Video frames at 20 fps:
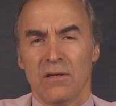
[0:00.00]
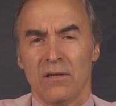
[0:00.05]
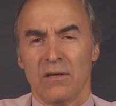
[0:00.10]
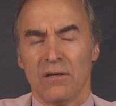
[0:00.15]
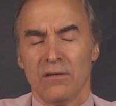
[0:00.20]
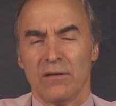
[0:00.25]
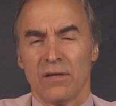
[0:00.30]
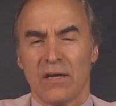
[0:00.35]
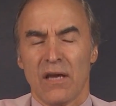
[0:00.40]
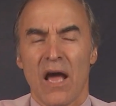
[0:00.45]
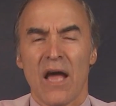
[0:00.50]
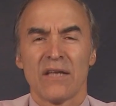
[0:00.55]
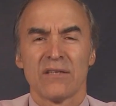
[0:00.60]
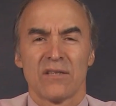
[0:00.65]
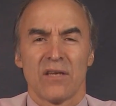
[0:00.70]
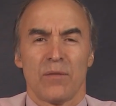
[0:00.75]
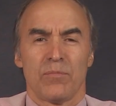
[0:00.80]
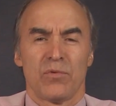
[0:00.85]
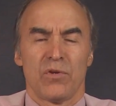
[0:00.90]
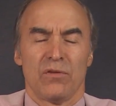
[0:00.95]
The
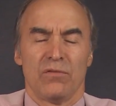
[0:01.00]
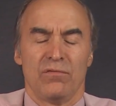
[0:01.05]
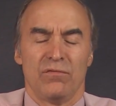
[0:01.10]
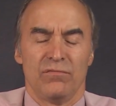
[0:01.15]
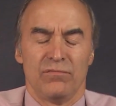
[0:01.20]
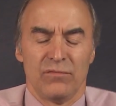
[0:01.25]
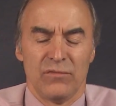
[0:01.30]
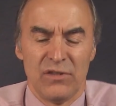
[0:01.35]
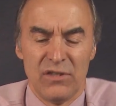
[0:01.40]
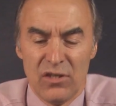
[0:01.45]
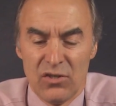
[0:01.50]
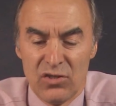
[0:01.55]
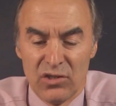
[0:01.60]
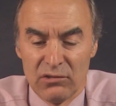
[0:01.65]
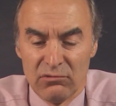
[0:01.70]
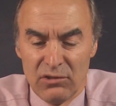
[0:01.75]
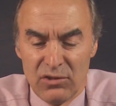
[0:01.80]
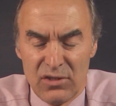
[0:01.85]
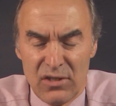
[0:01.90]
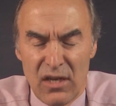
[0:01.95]
concept of
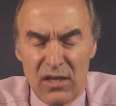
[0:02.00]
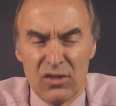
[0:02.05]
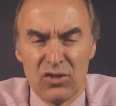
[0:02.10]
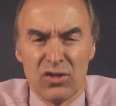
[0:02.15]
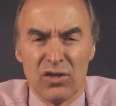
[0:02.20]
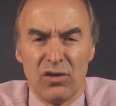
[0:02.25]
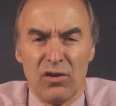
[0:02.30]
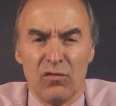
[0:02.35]
digitalization,